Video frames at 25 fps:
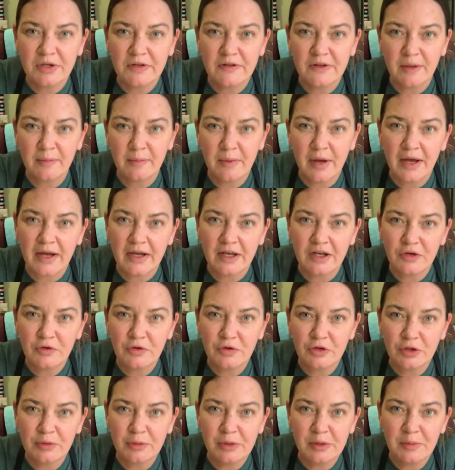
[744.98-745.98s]
bring that back and
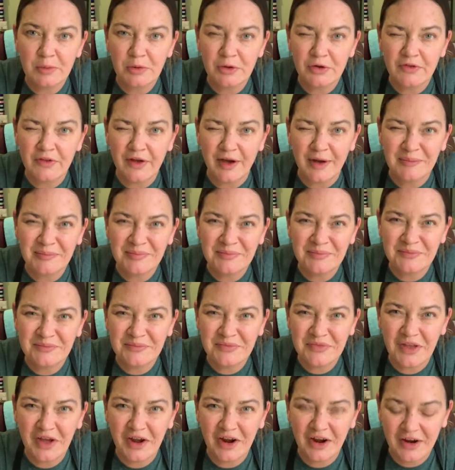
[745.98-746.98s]
do a little bit more of that.
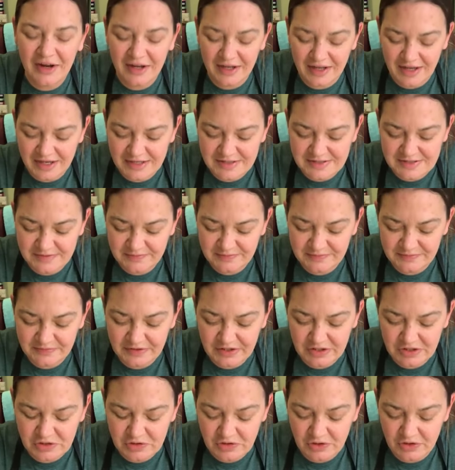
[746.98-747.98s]
All right, guys,
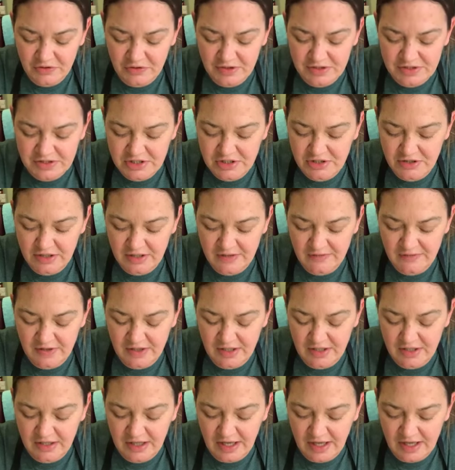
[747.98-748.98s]
enjoy the rest of your
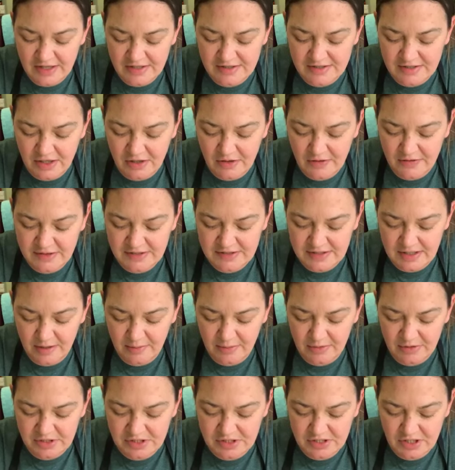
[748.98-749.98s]
evening. As always,
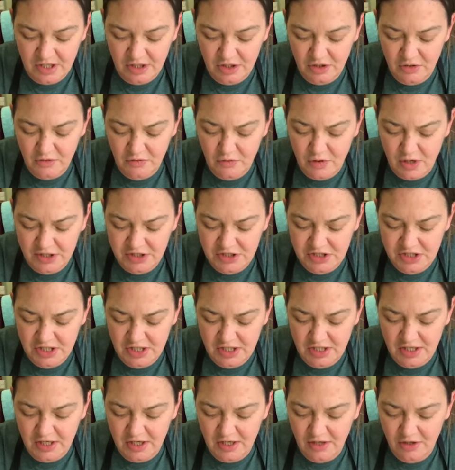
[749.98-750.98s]
I appreciate you
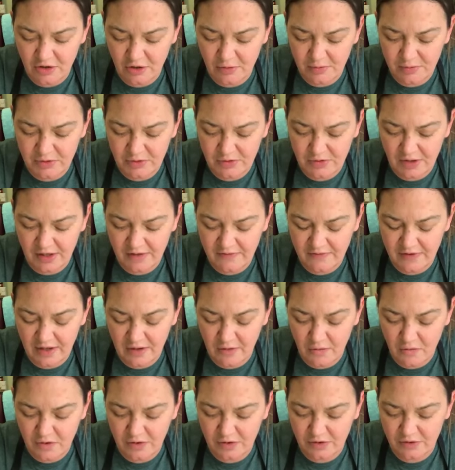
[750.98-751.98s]
watching. I hope you have
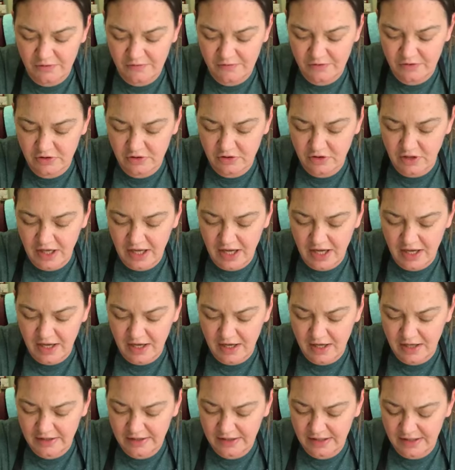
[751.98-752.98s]
a wonderful
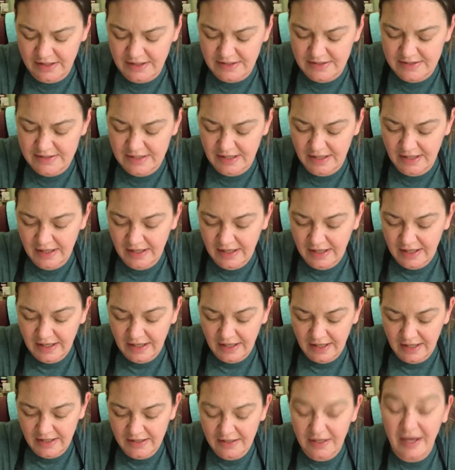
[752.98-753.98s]
night,
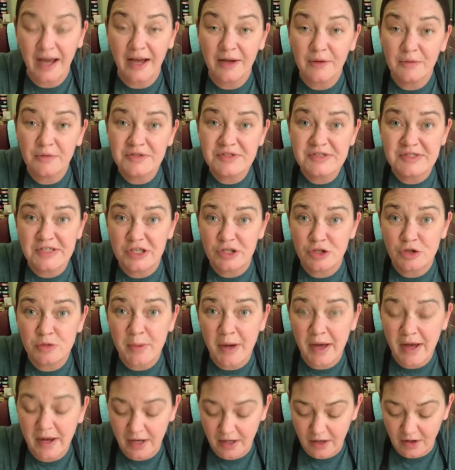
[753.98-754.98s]
and I will see
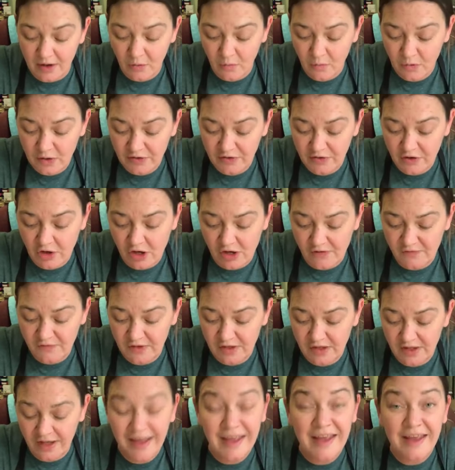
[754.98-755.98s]
you back with
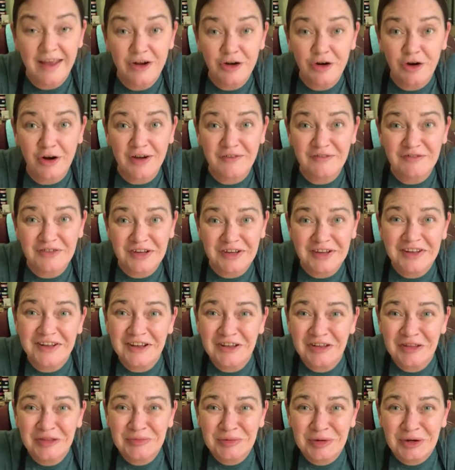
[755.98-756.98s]
coffee and
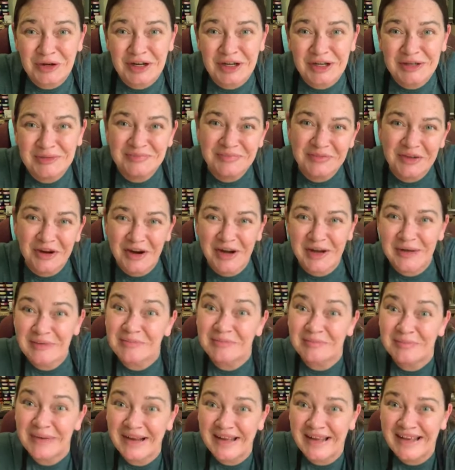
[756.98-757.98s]
crafting in the morning. All
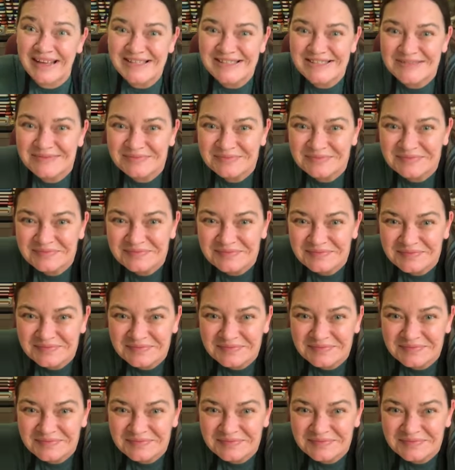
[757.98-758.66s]
right, bye, guys.